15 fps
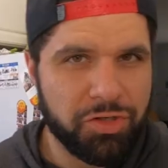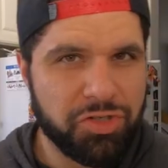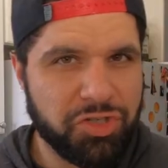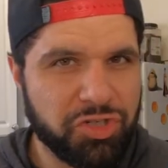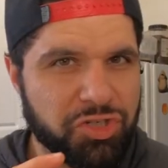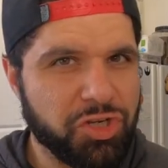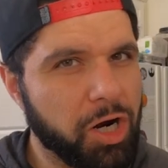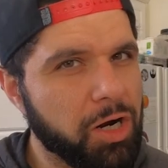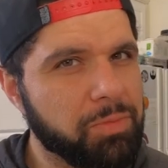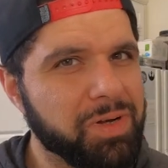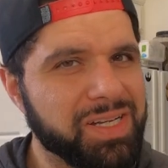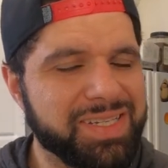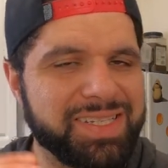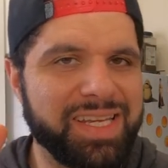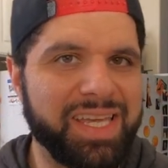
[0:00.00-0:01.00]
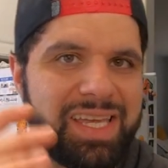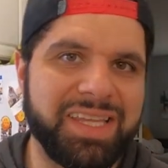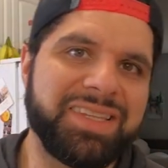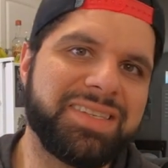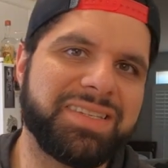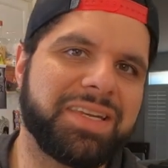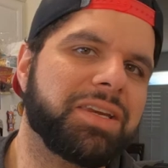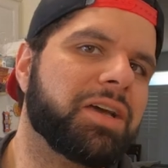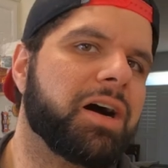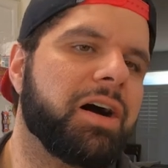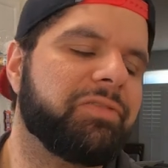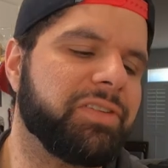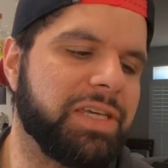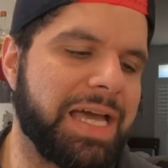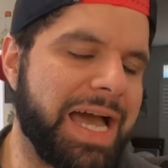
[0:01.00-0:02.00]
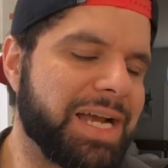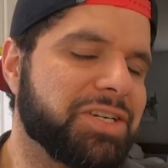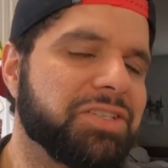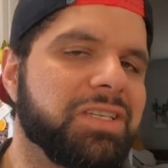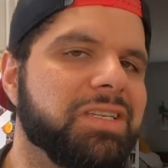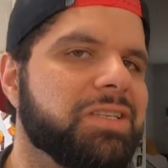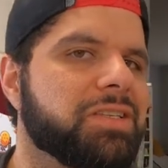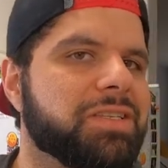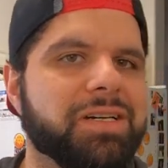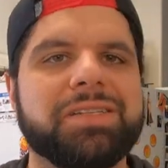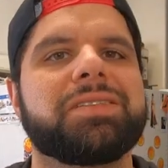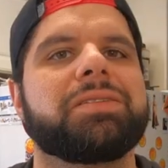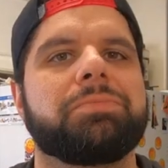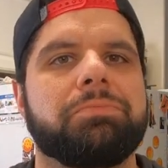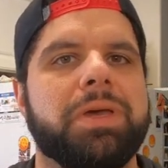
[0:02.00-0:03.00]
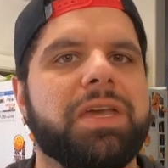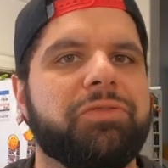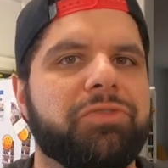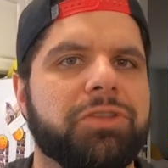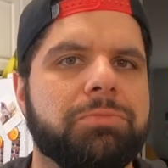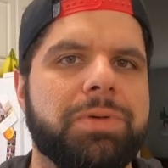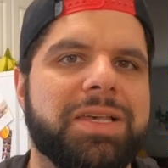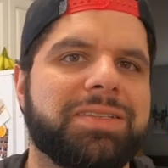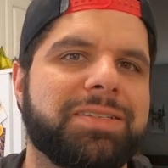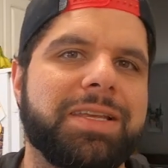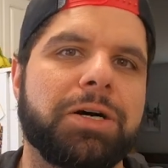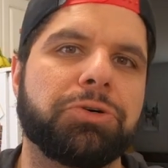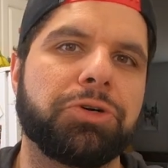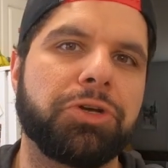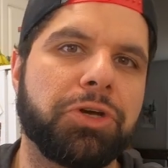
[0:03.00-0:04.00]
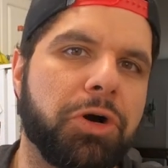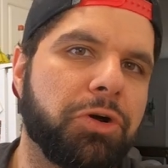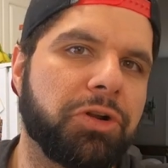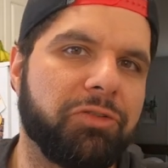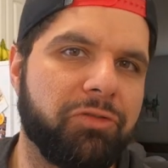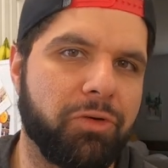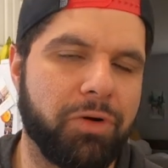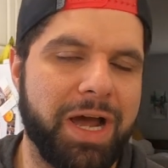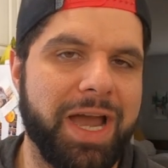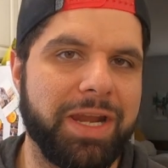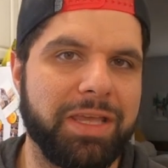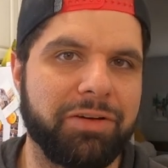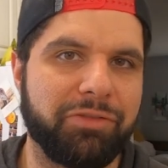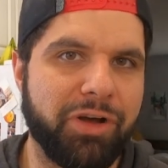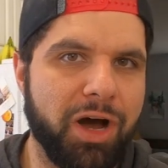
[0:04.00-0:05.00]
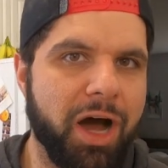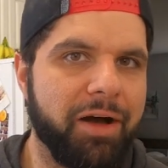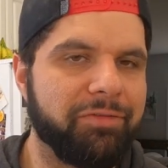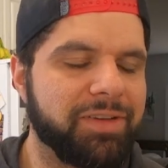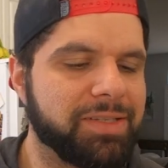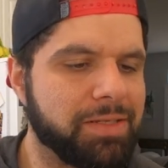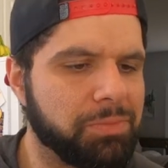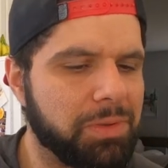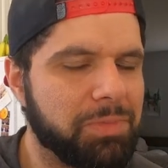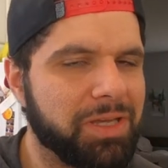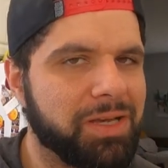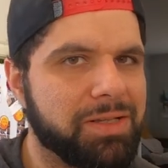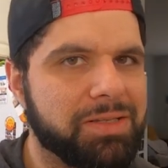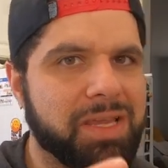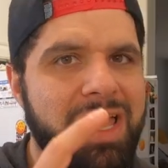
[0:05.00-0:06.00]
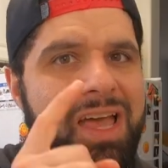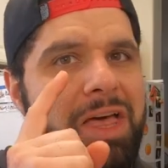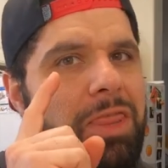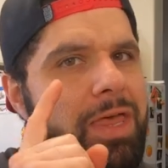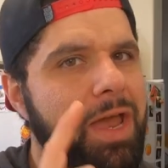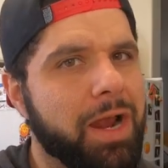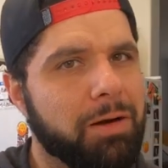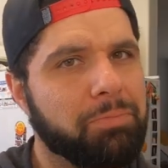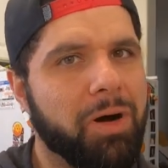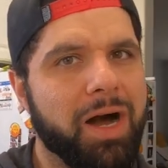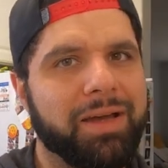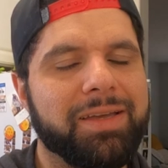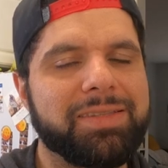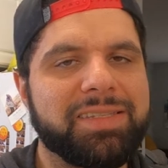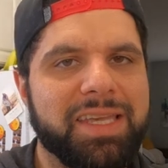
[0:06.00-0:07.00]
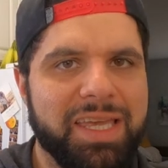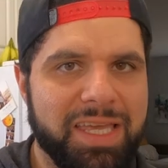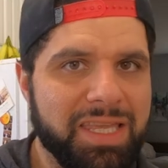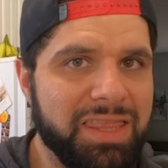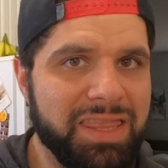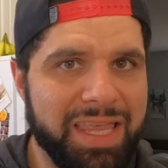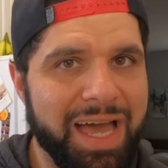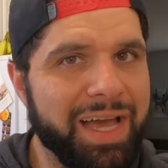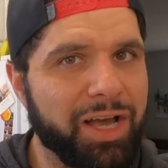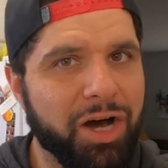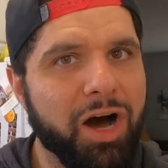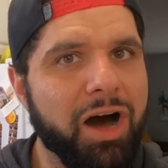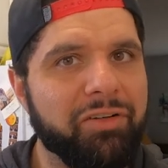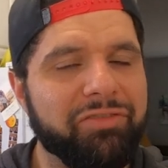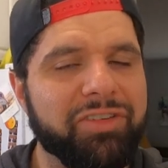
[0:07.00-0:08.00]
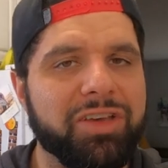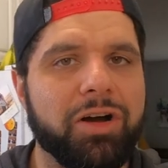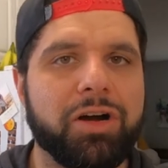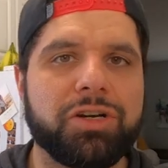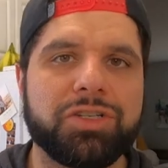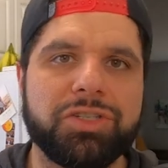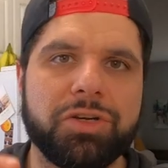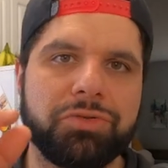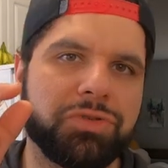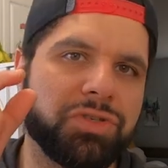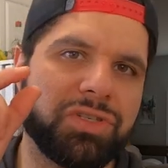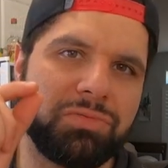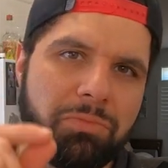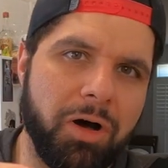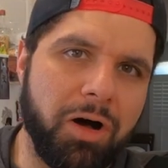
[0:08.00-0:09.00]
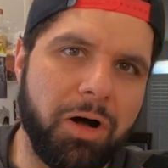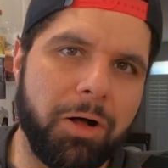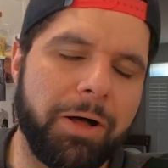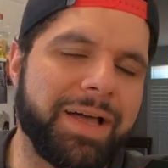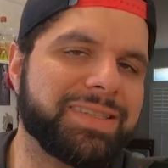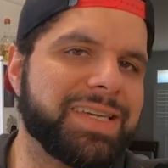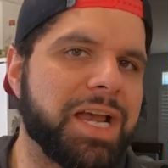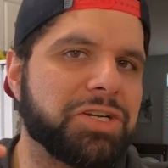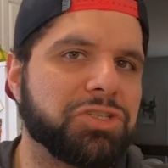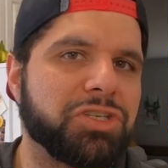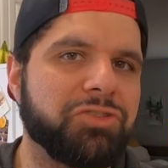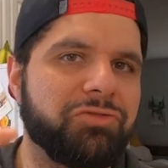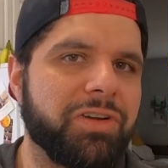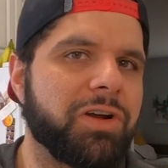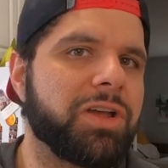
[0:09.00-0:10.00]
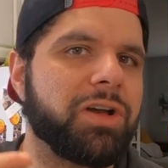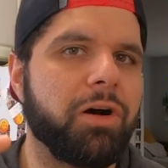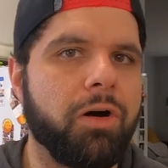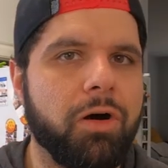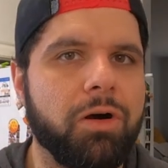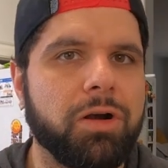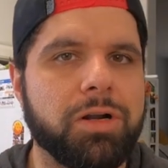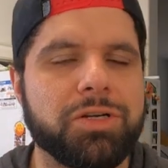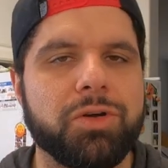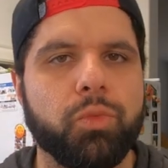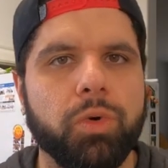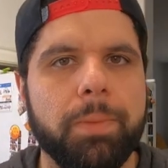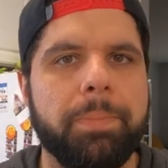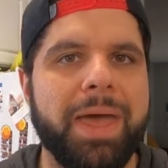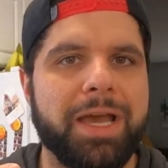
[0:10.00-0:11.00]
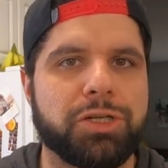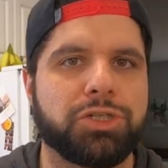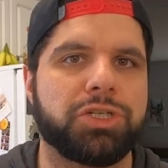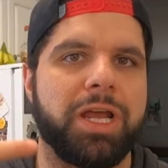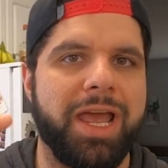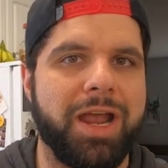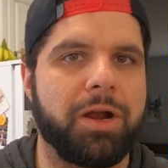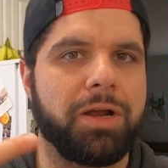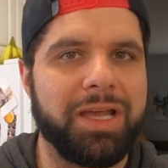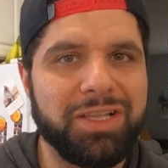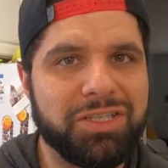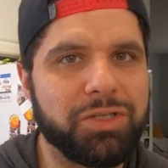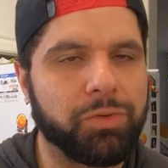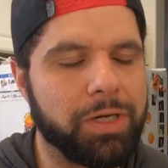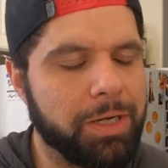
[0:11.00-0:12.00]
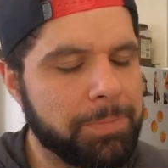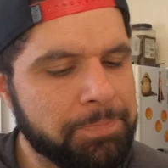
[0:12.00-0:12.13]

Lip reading: So the Starbucks instant coffee actually doesn't make for the best dalgona variety of coffee simply because the air pockets in that coffee are so small, it's actually very hard to whip extra air into